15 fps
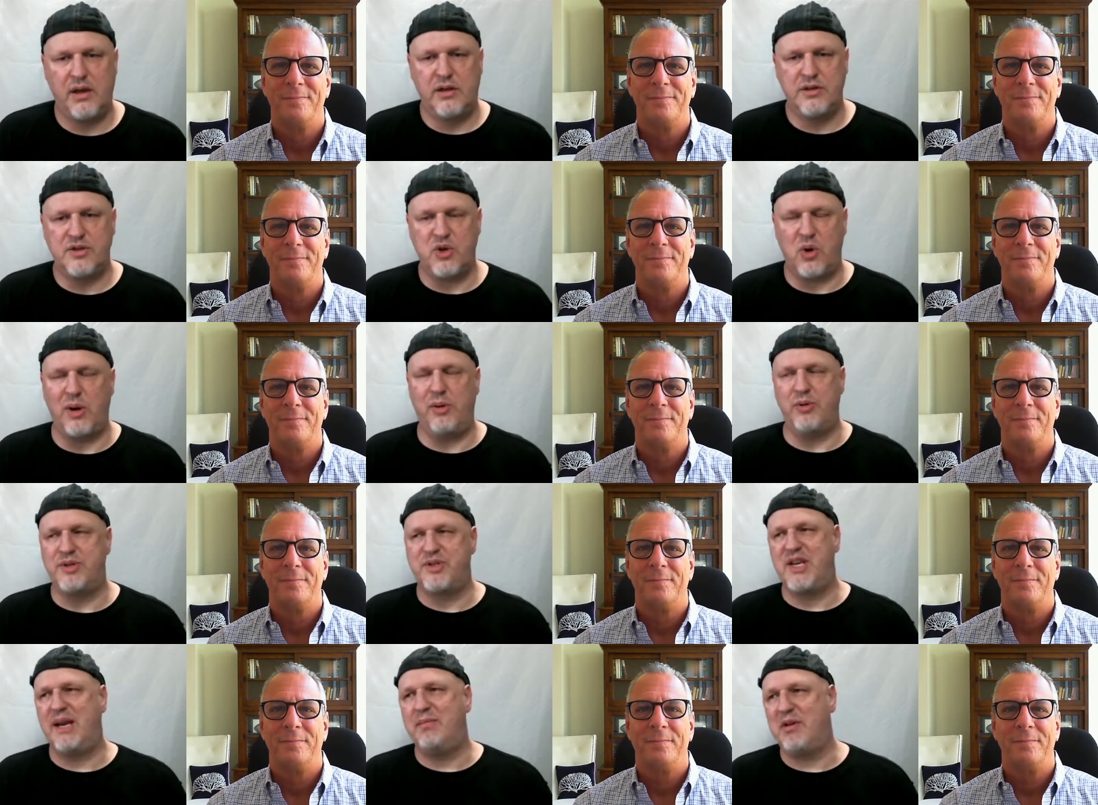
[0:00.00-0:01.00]
Speaker 1: So it would
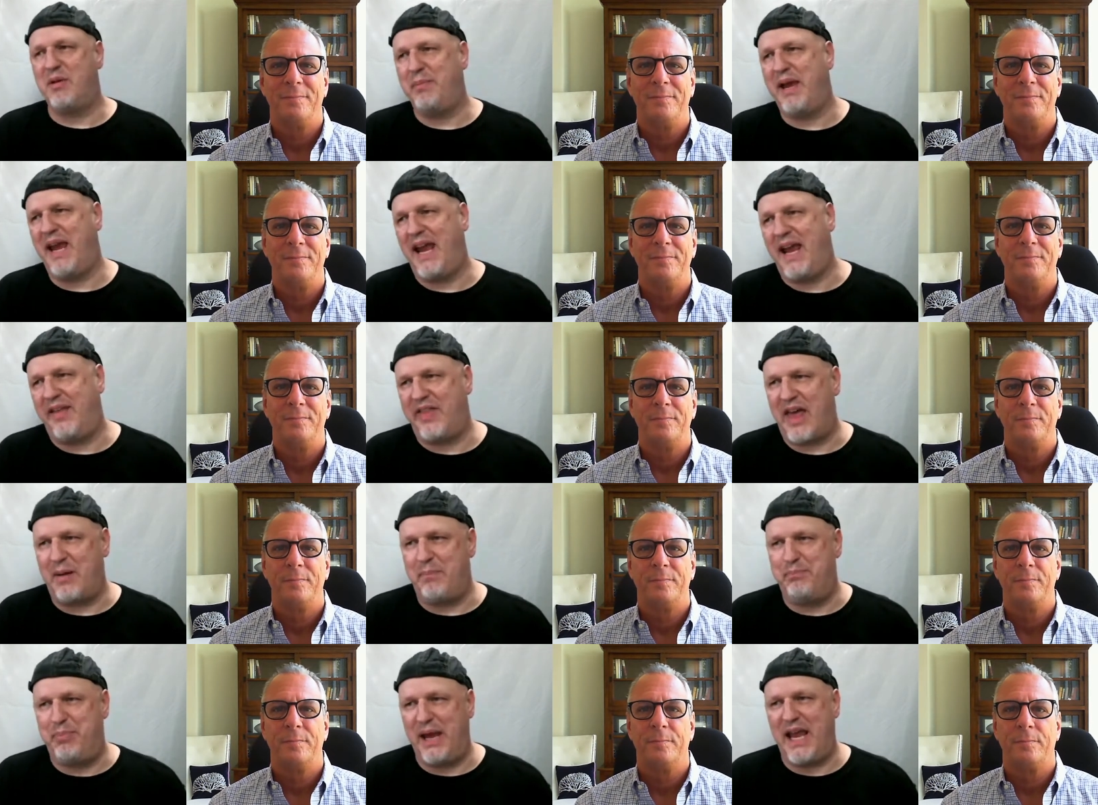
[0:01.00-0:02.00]
seem to me that
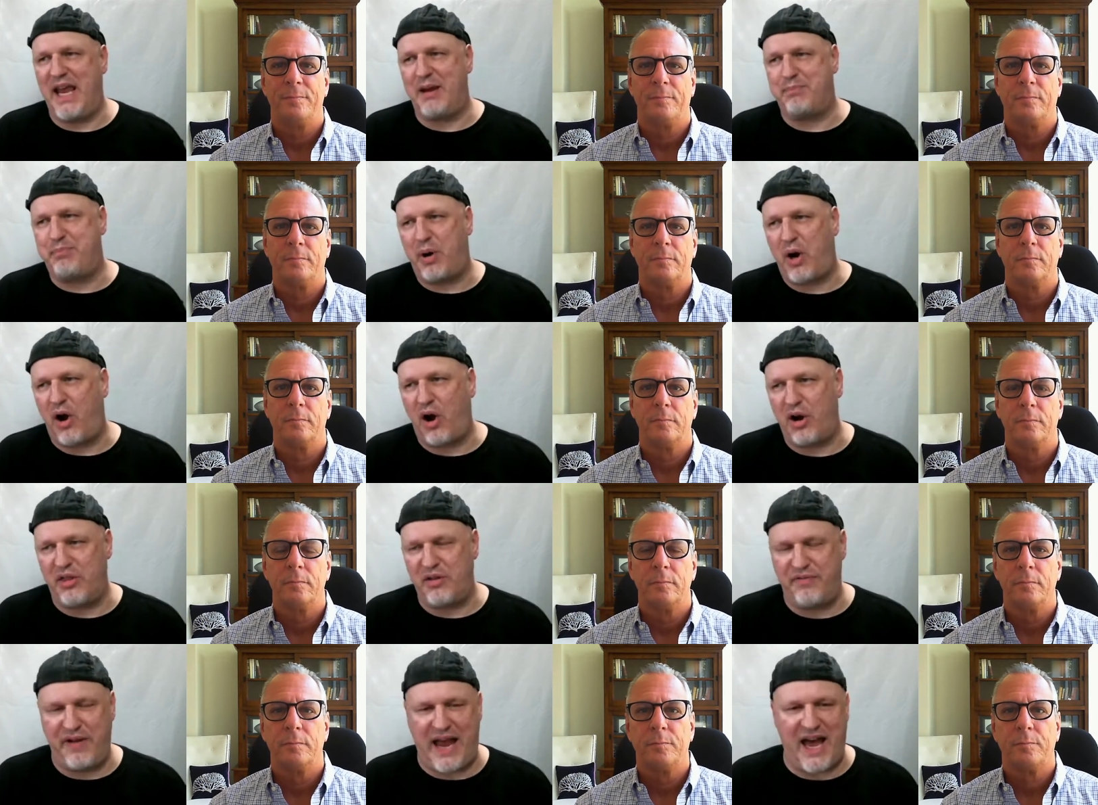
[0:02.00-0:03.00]
a big part of
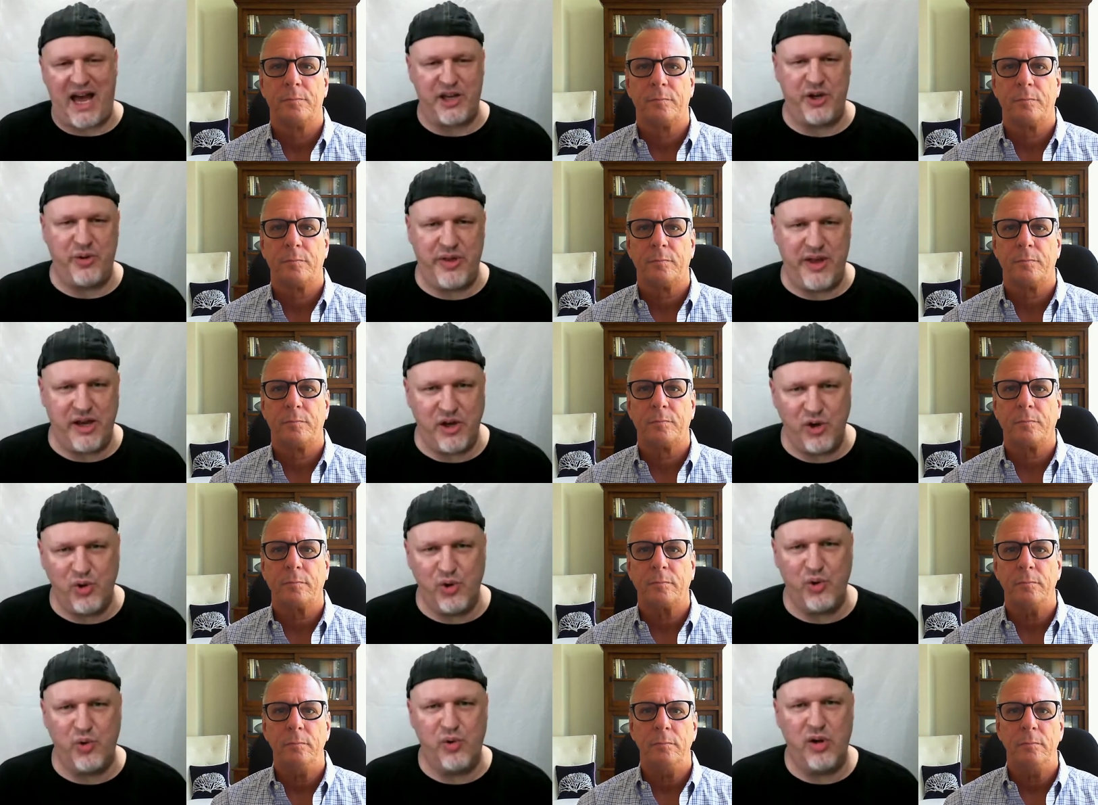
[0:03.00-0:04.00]
the value that
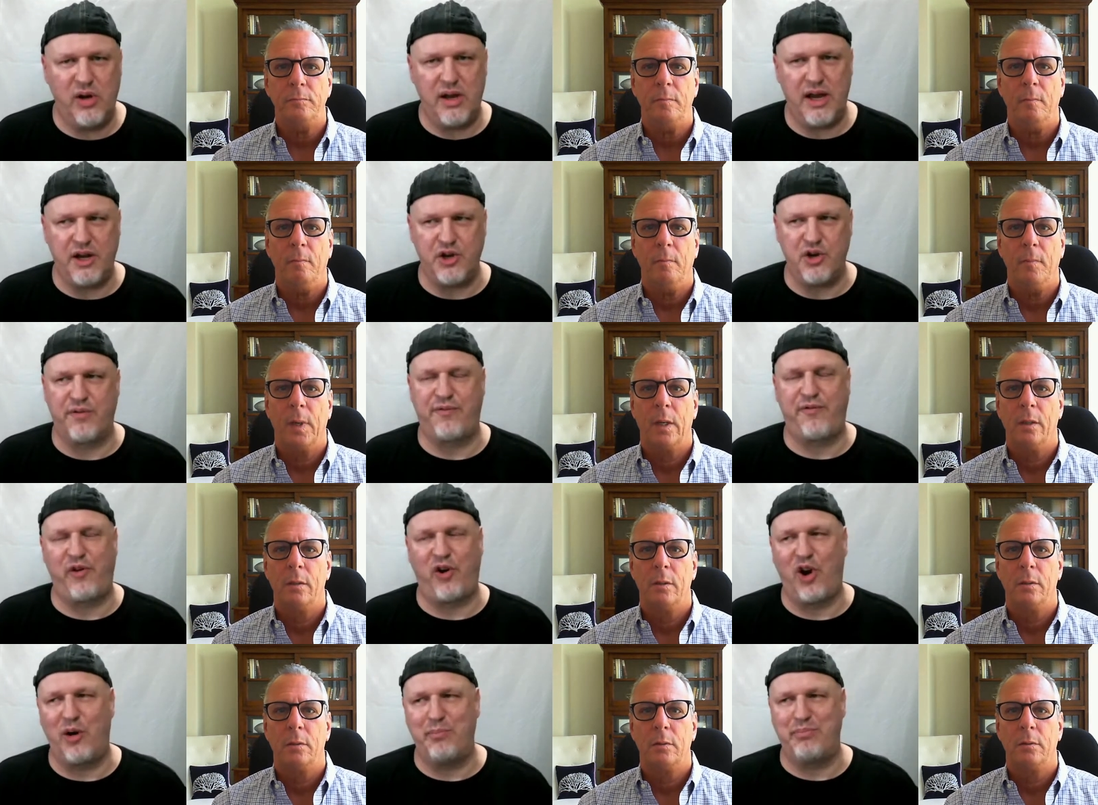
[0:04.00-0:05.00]
you and your
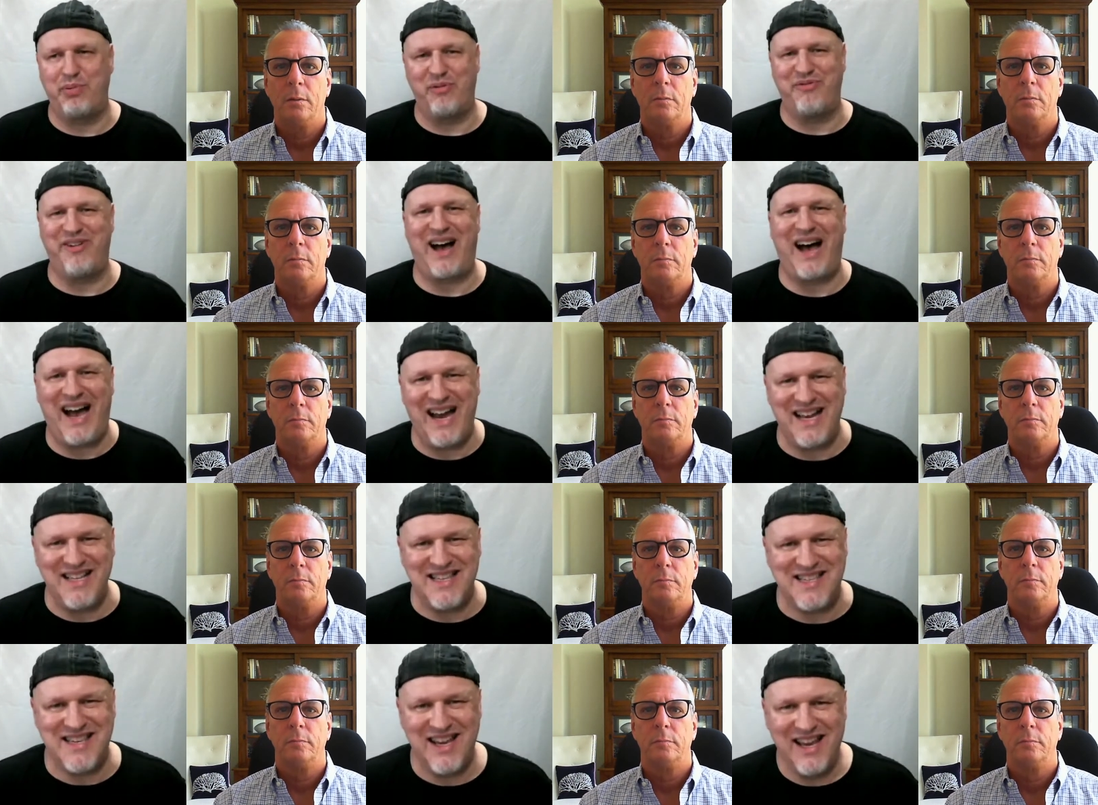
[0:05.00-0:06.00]
firm
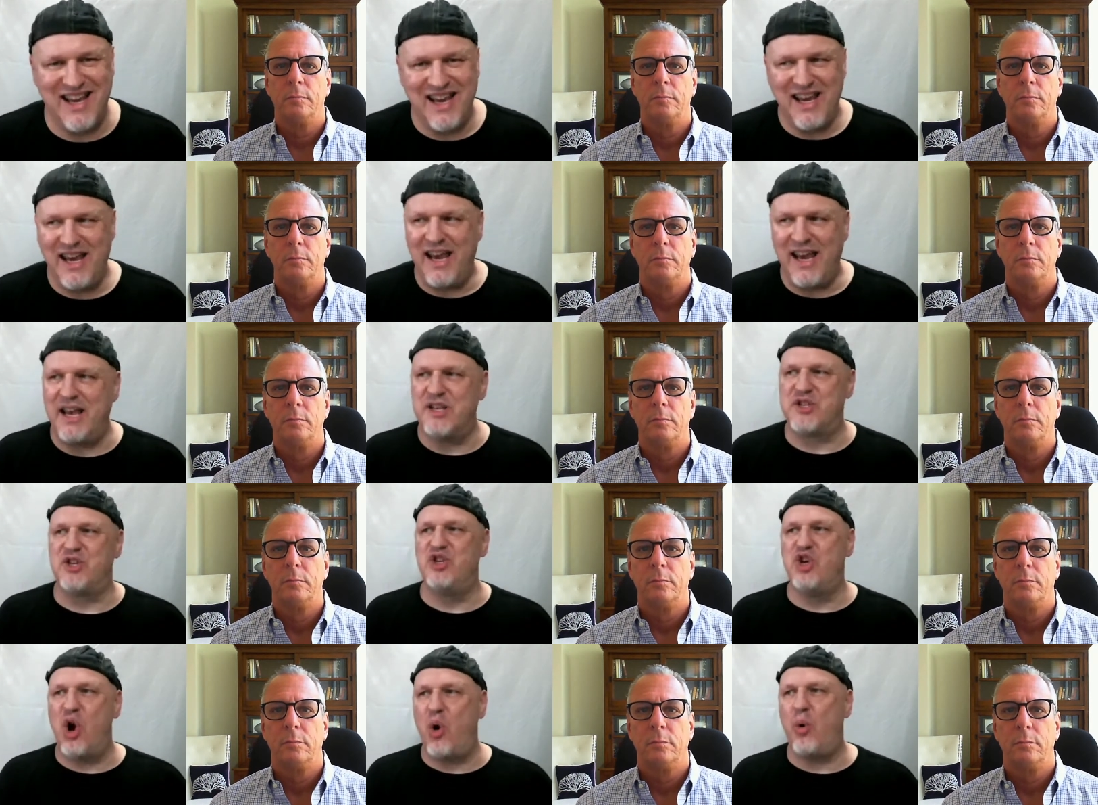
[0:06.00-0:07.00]
provides is
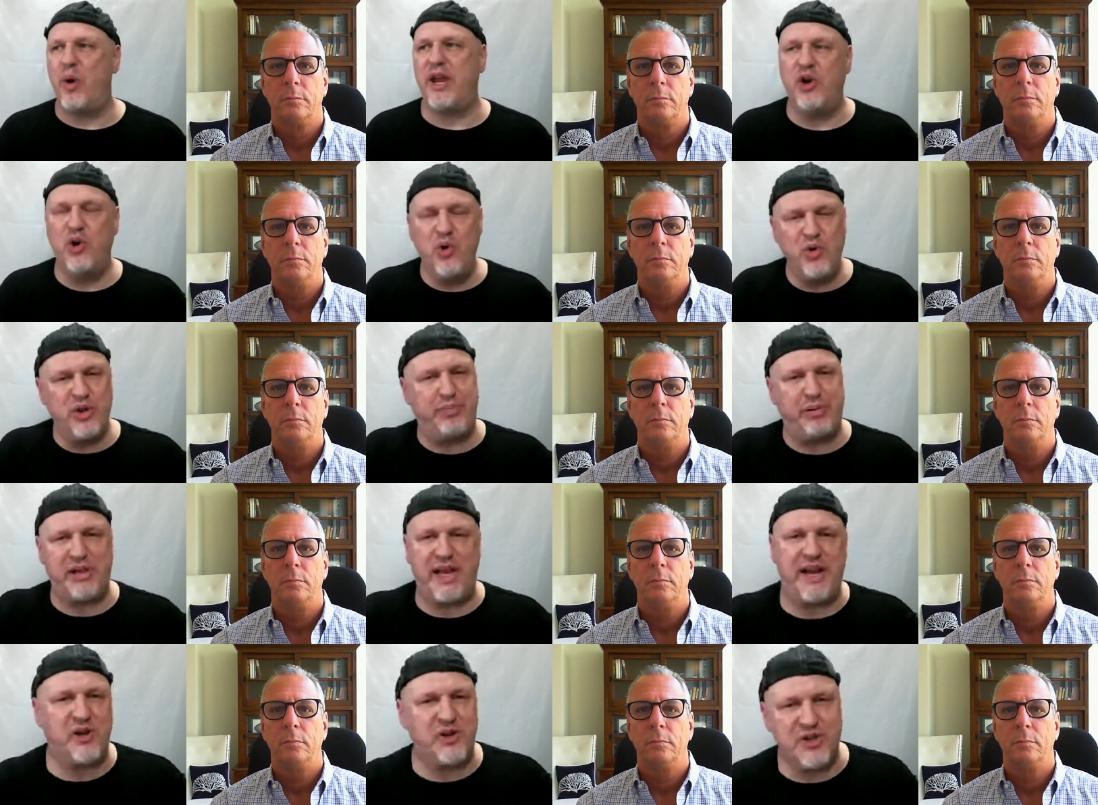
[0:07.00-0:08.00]
knowing who the
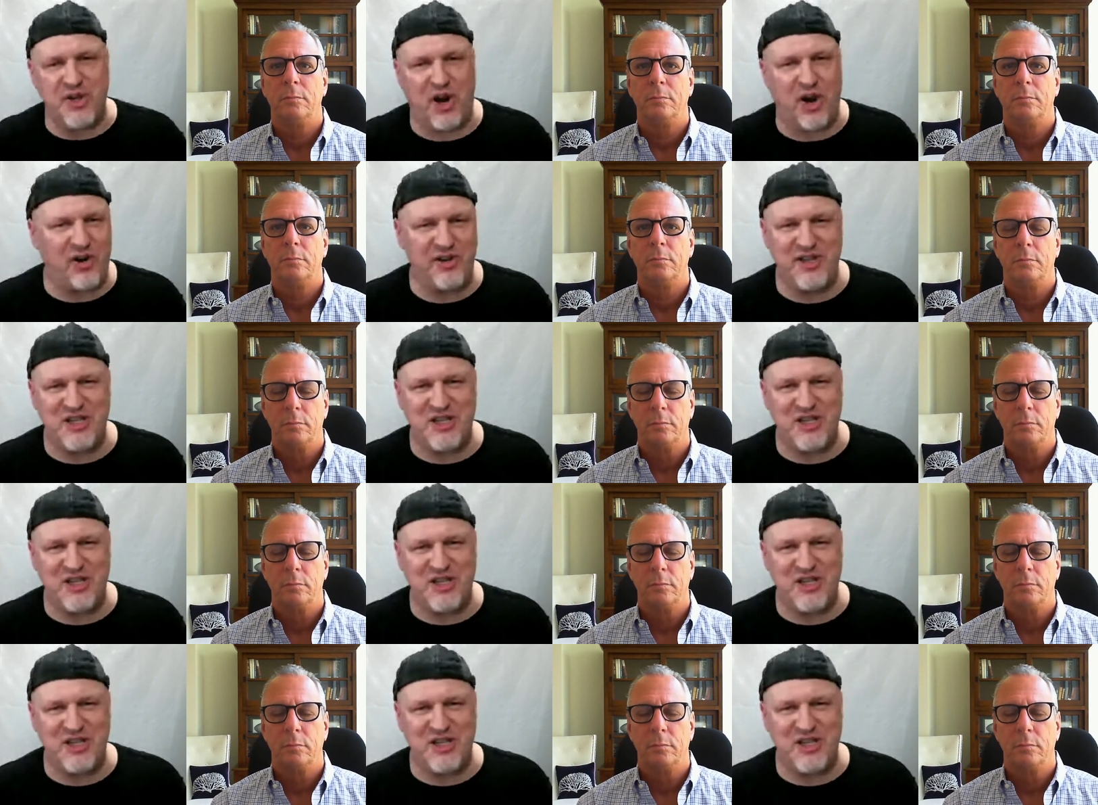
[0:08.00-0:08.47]
players are in the